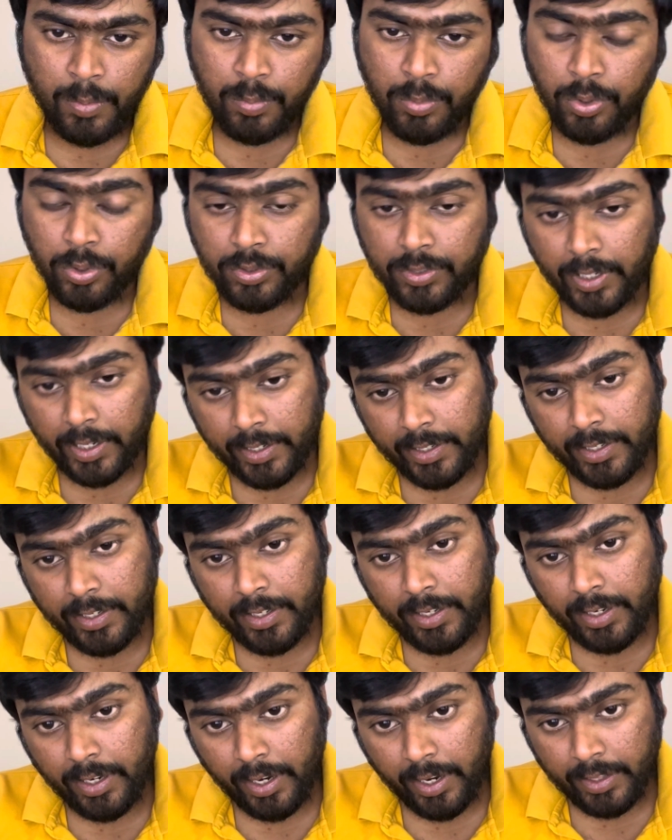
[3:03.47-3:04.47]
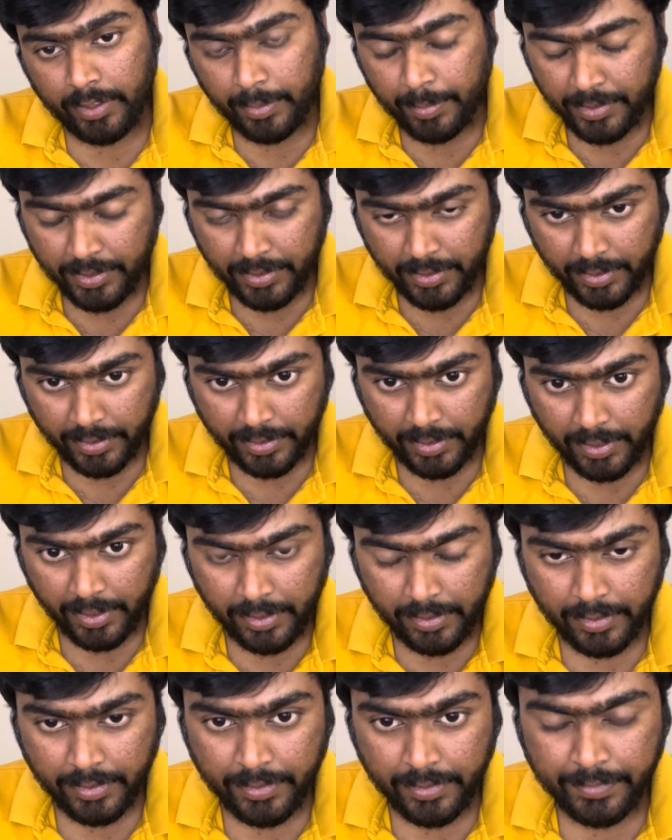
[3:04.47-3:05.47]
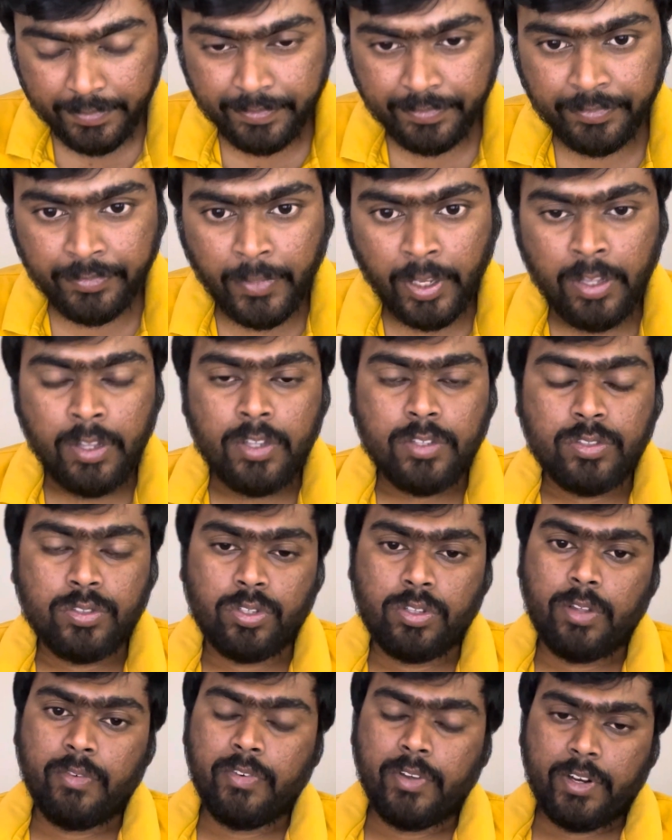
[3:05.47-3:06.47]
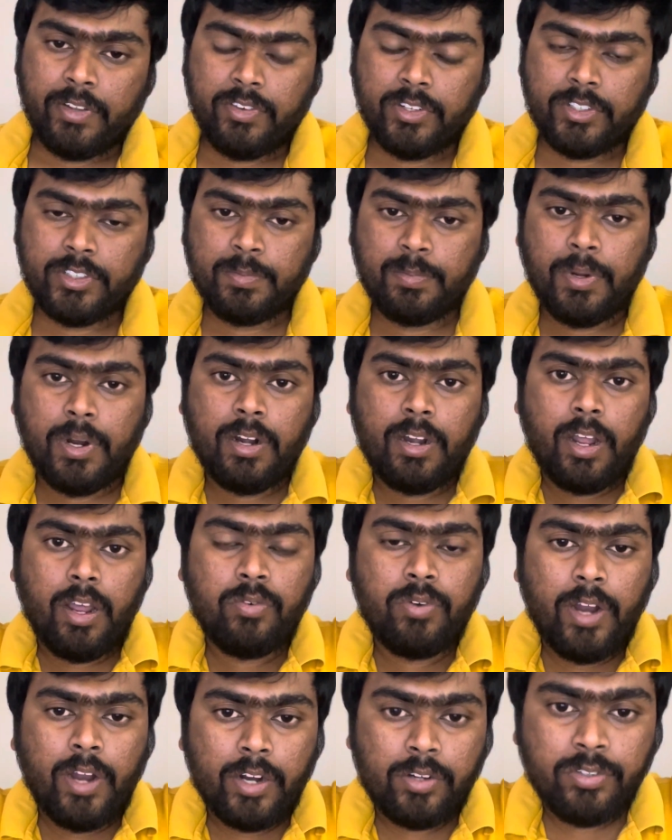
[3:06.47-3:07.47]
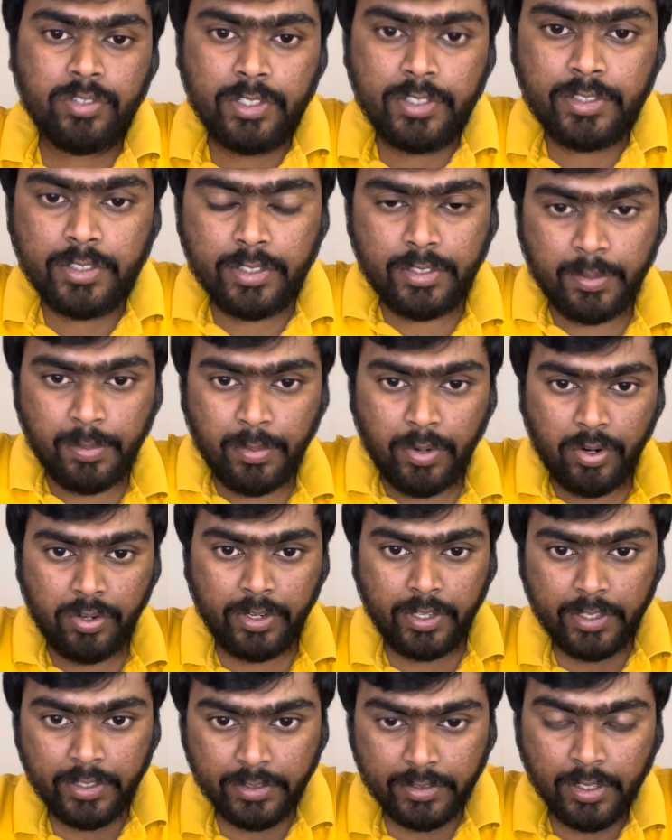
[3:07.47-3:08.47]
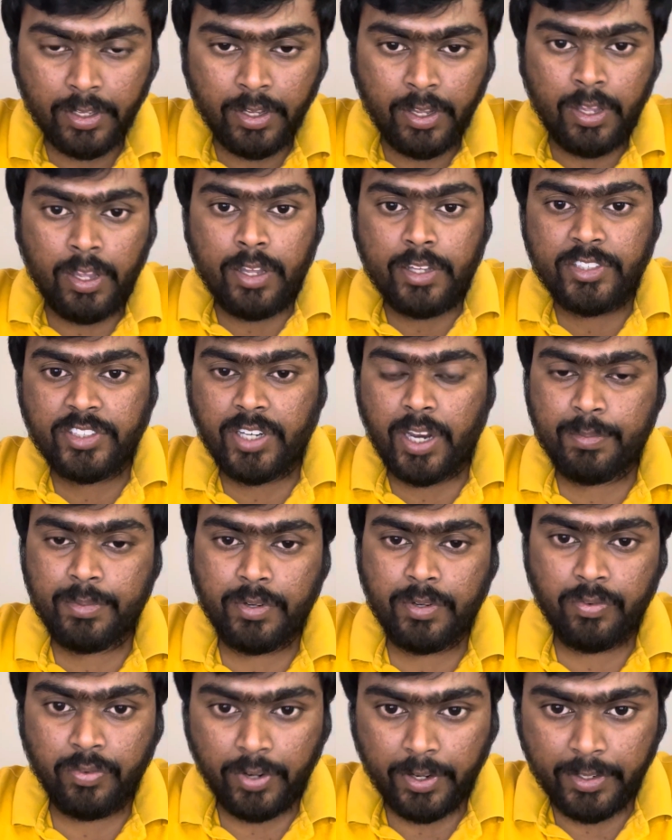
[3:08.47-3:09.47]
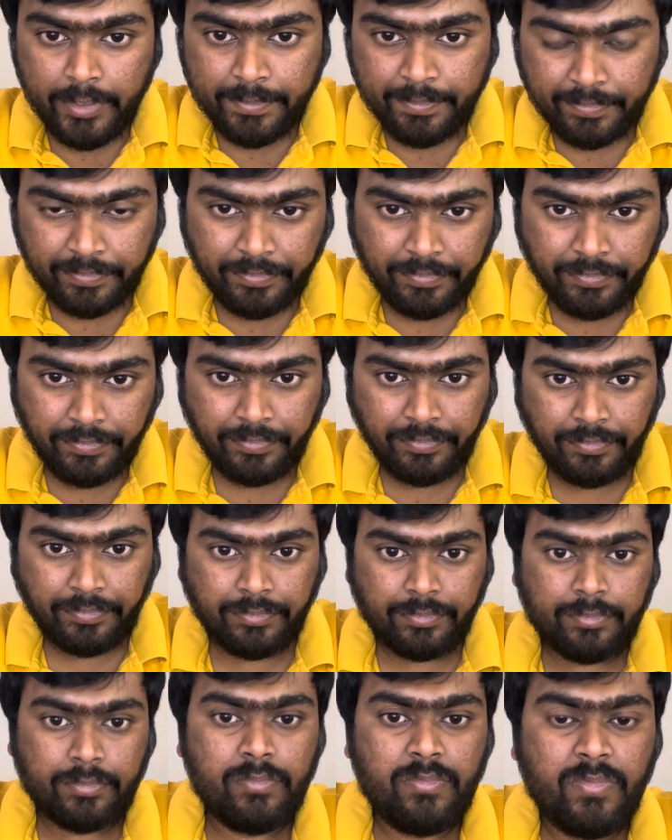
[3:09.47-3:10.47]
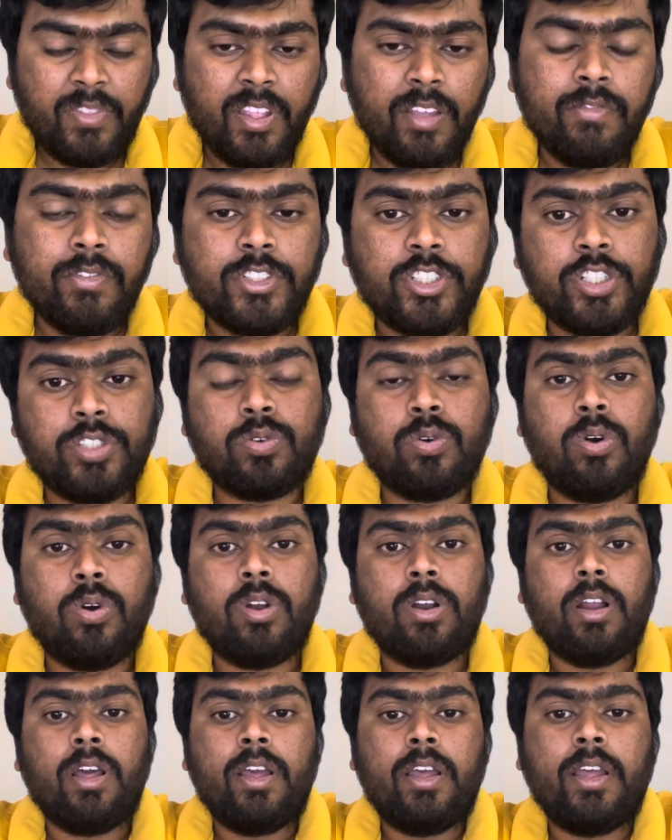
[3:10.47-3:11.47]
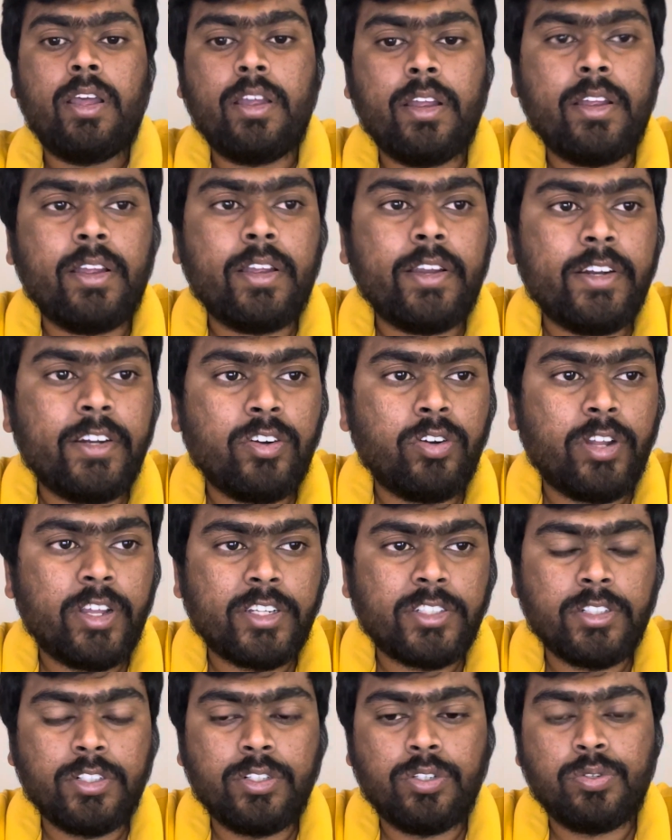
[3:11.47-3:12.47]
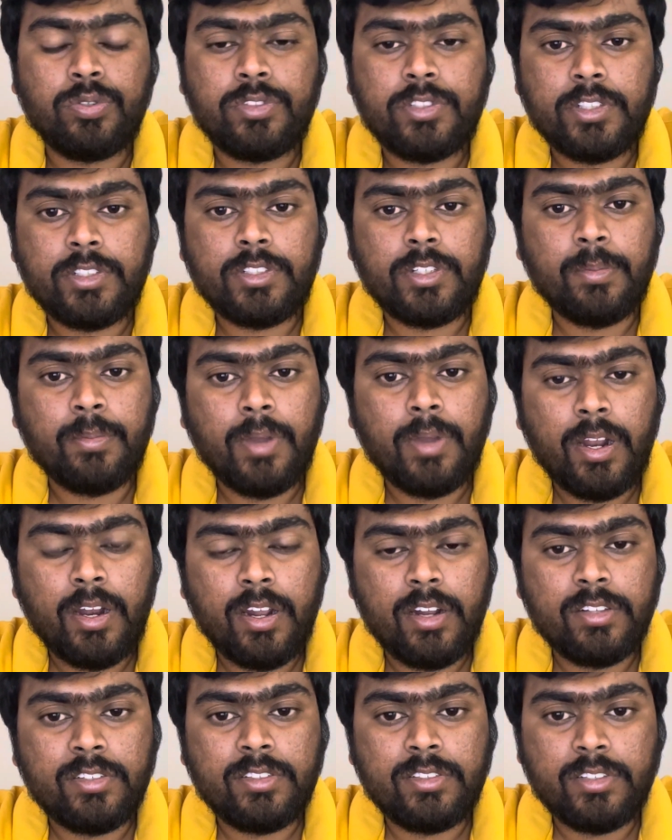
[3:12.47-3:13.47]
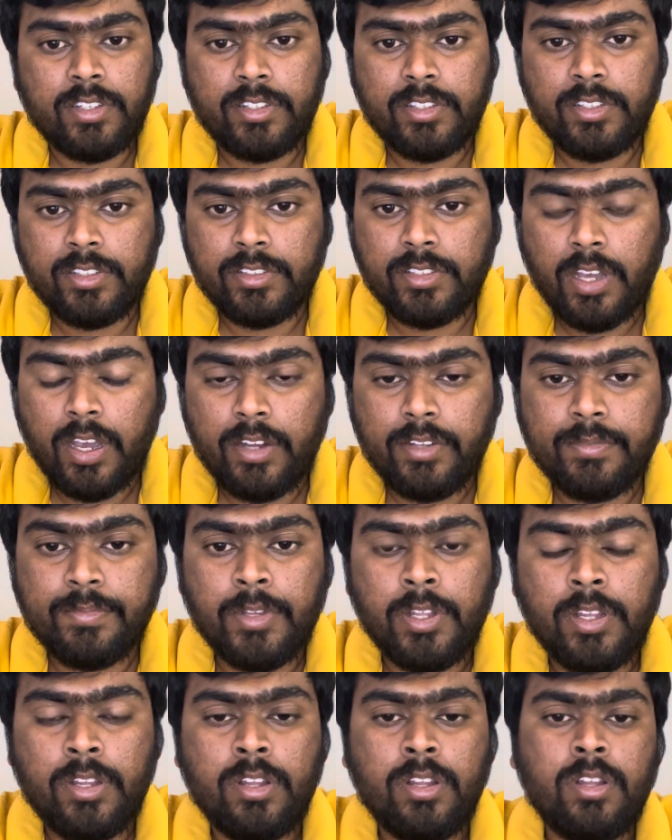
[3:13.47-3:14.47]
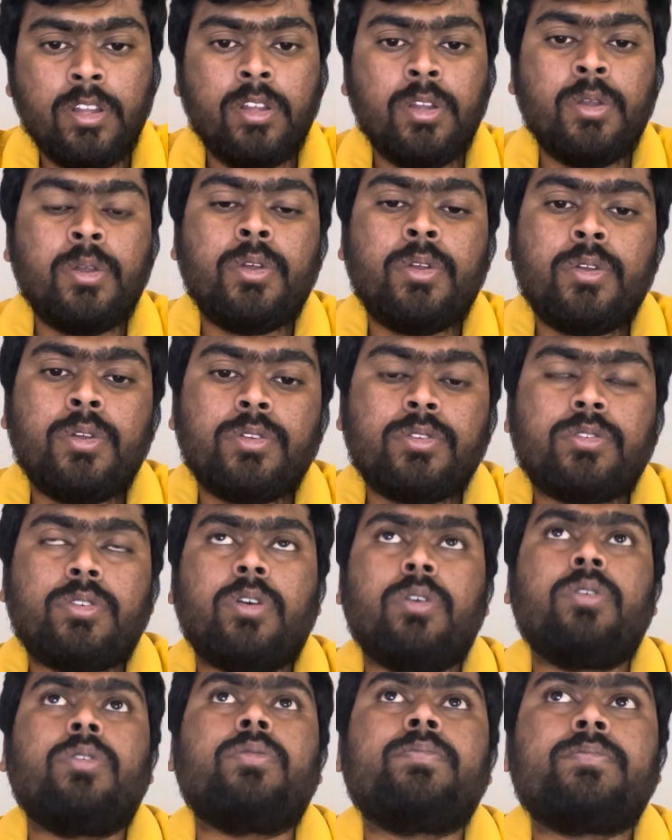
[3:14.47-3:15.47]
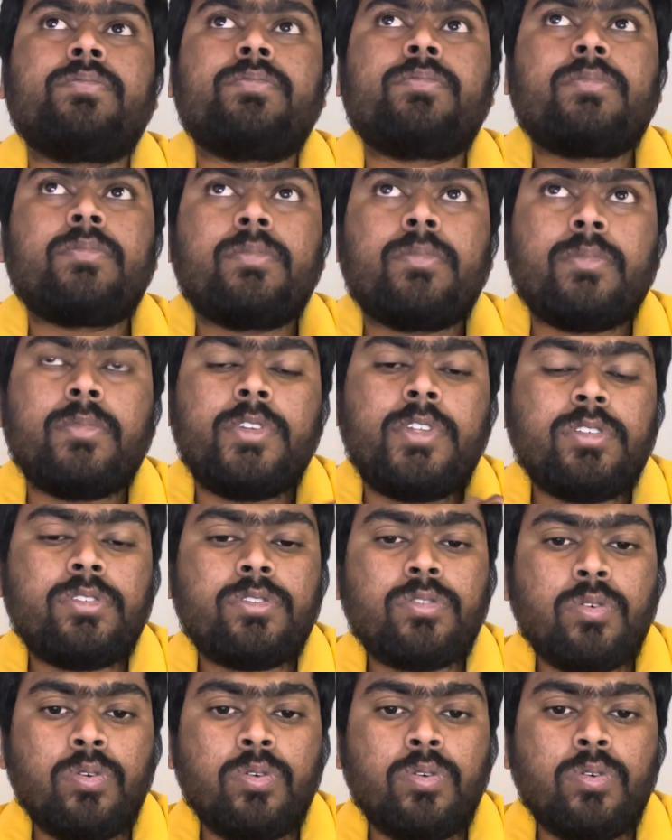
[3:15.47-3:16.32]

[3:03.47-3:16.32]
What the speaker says: both technical and the business skills. So the very first part I would like to discuss about is chapter 1, which is called Introduction to System Analysis and Design. So this